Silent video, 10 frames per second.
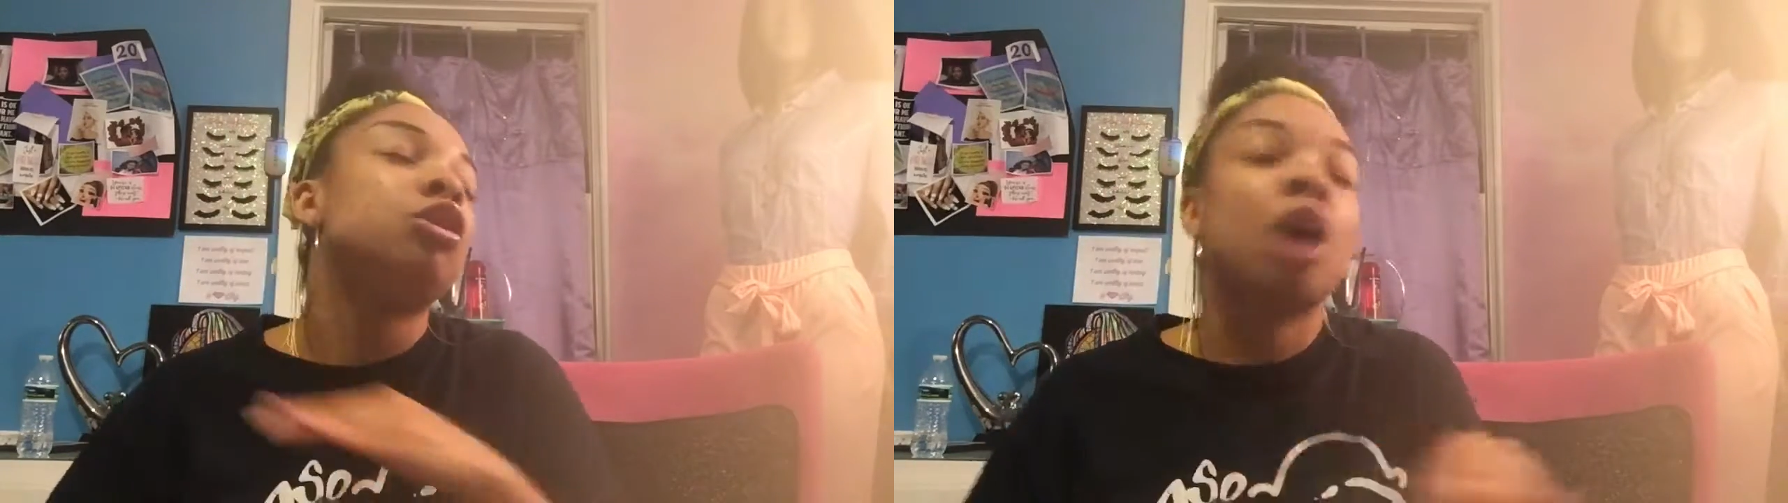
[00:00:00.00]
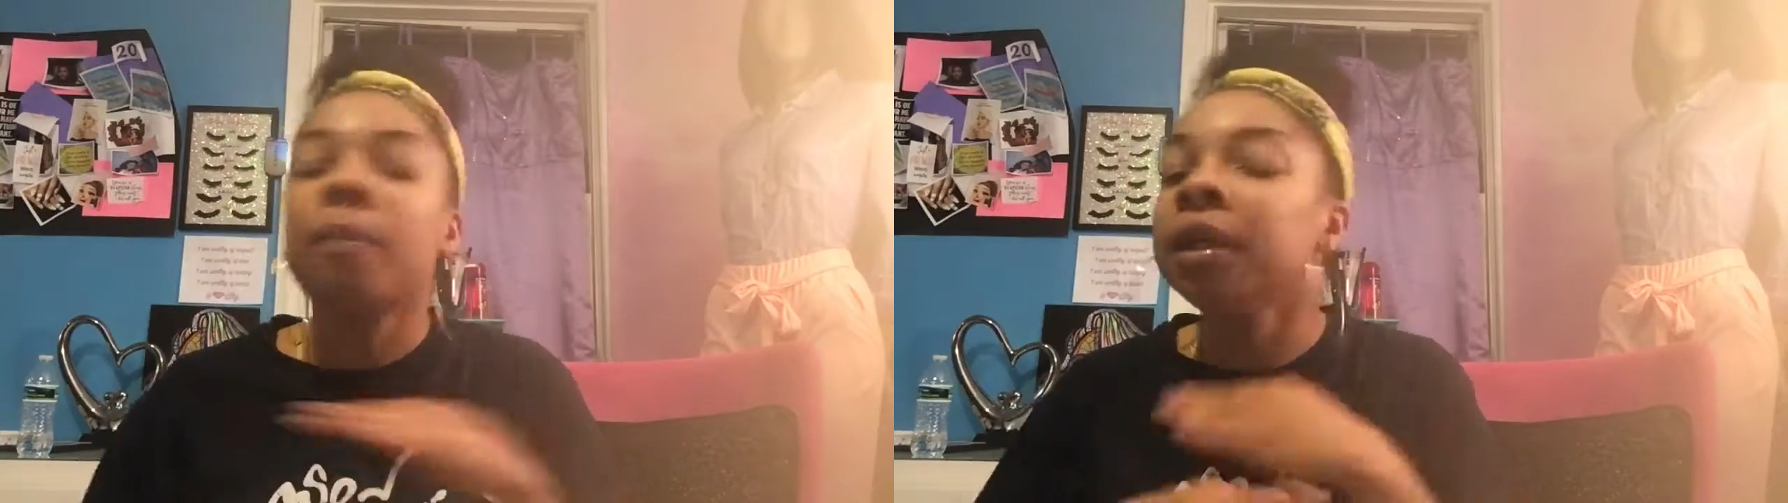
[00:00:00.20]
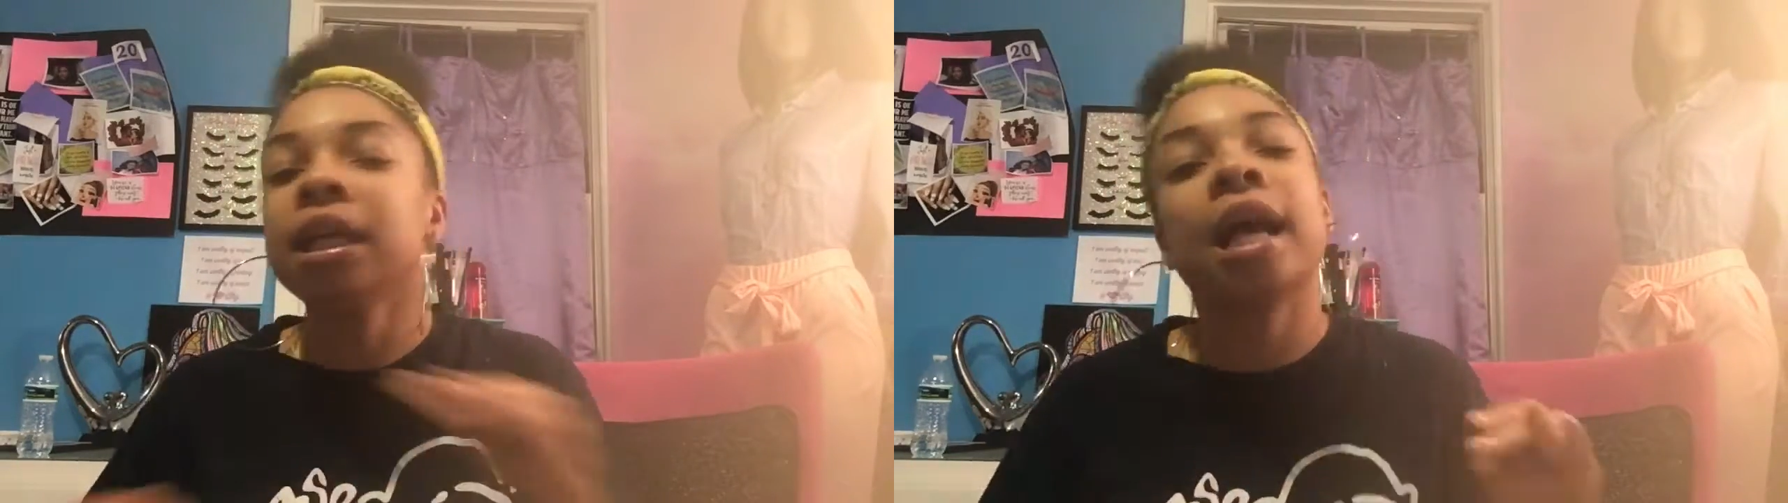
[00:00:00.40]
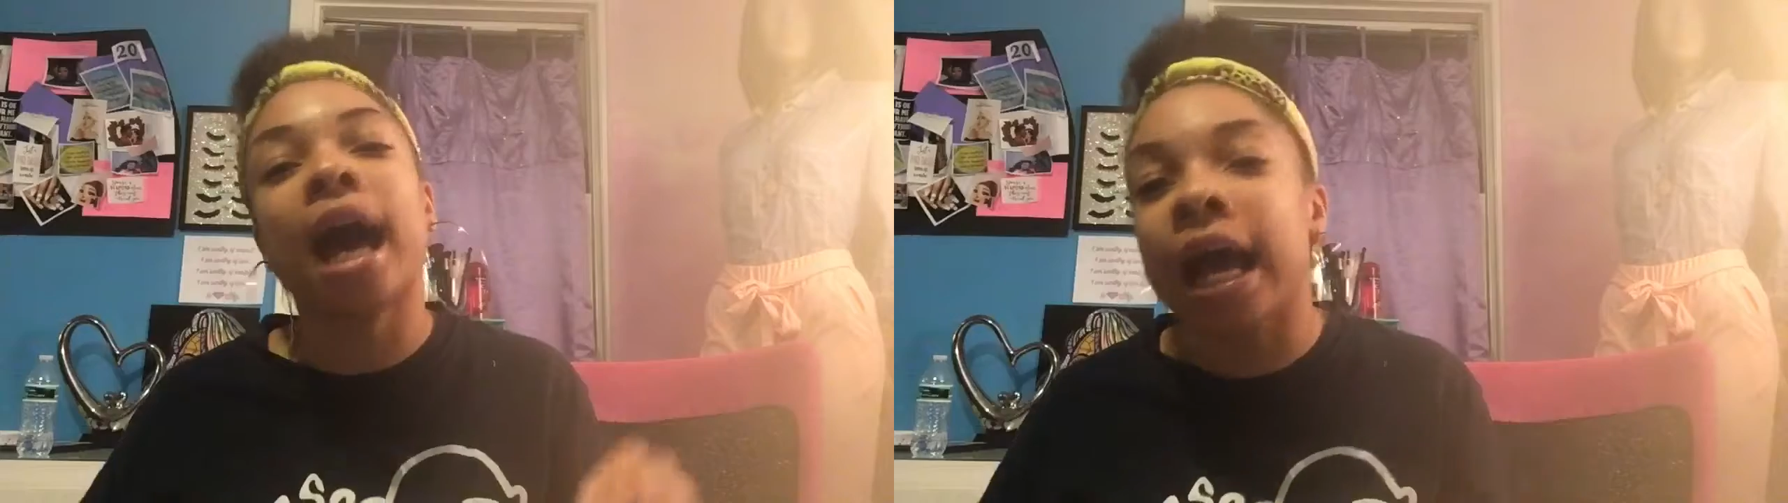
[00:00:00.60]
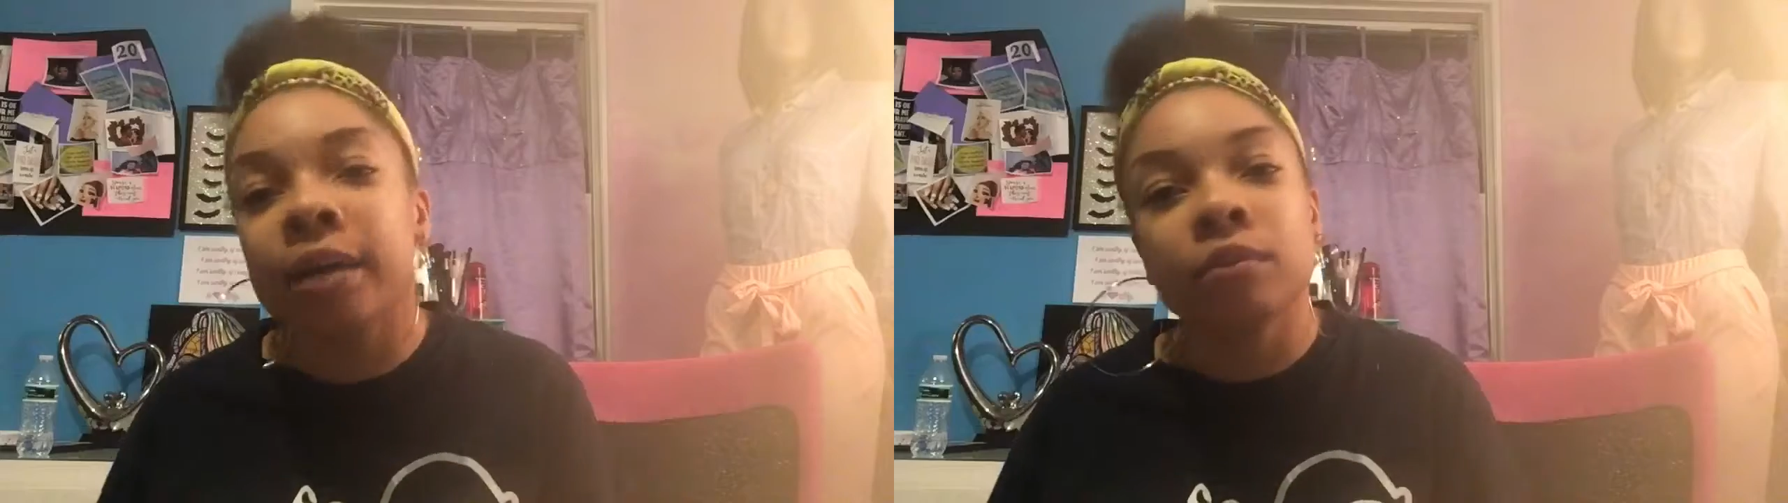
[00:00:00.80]
Don't believe the
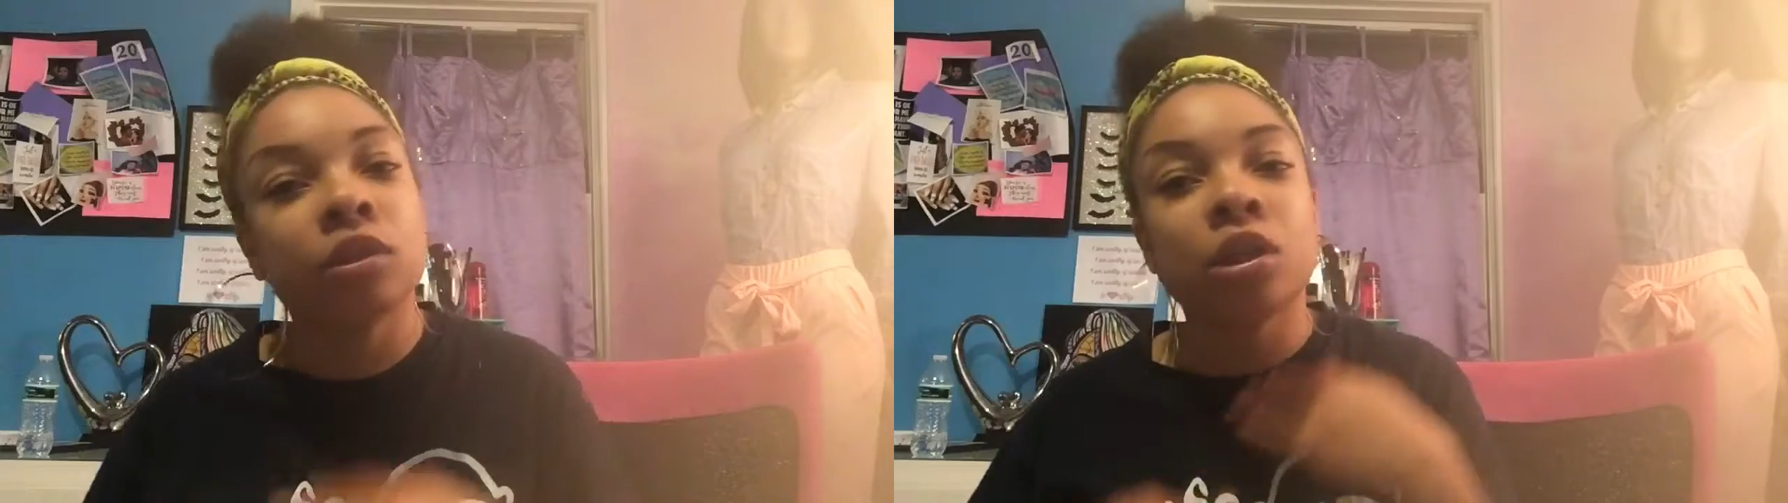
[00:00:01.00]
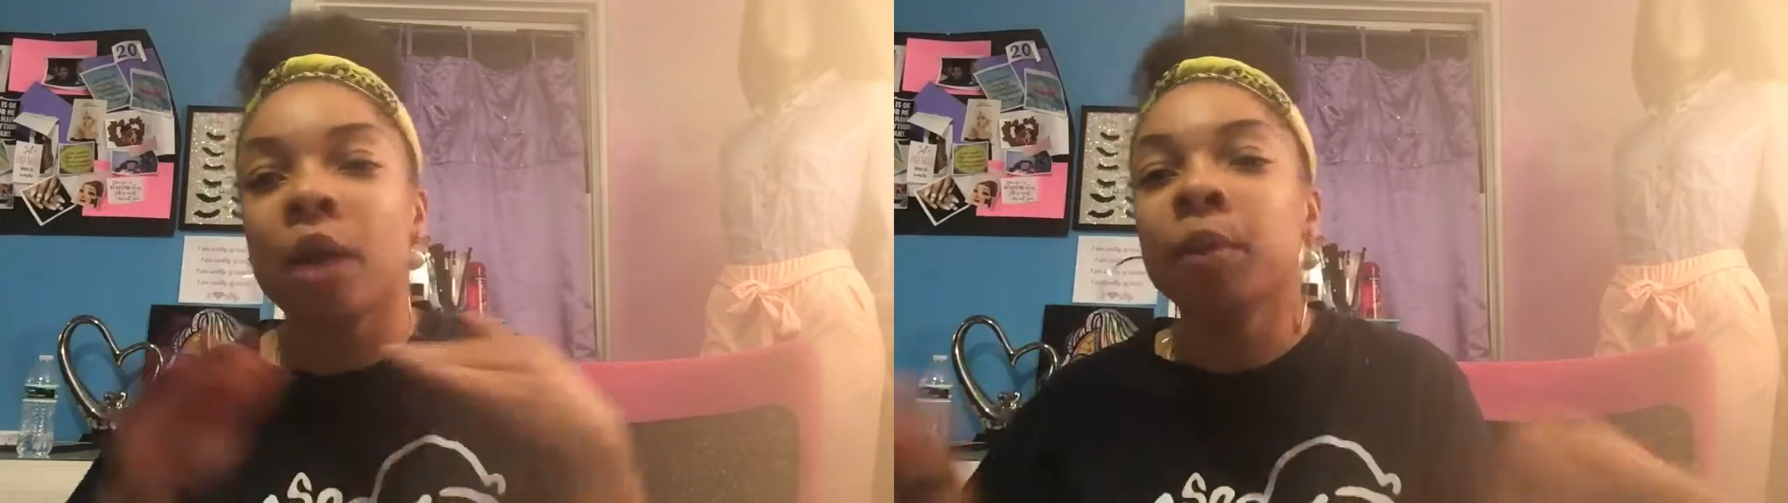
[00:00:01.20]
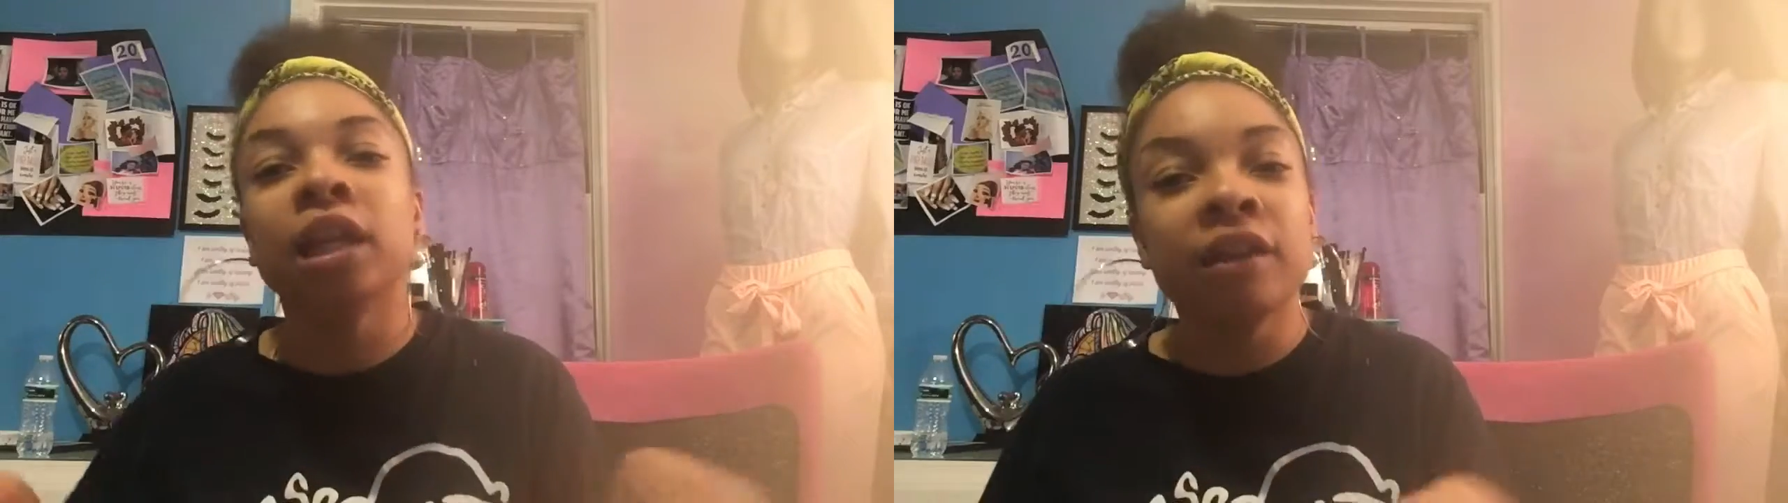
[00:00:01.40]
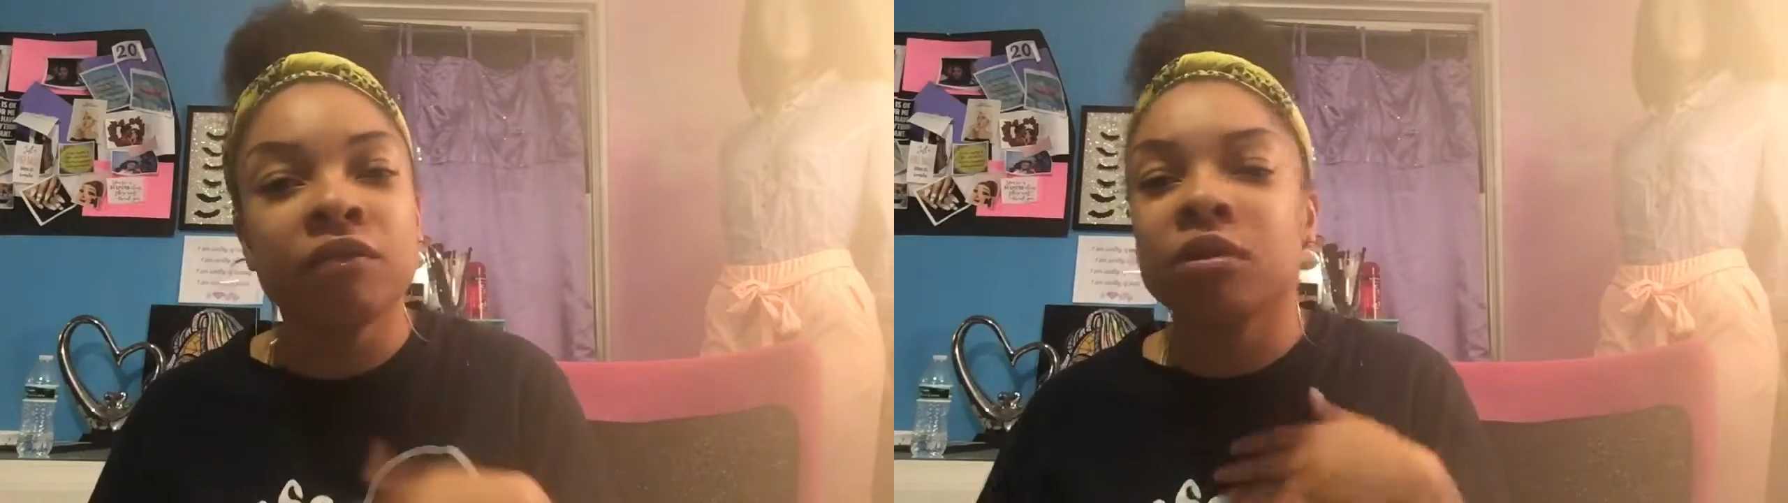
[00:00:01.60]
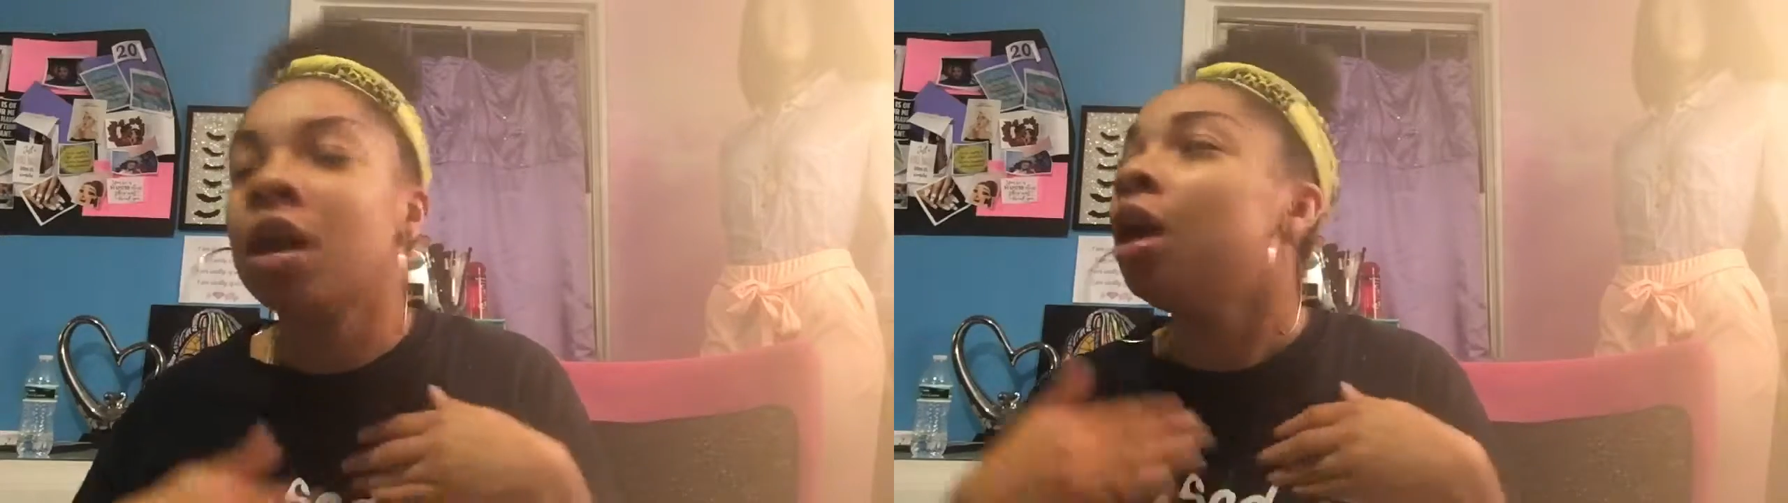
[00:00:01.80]
hype. Don't believe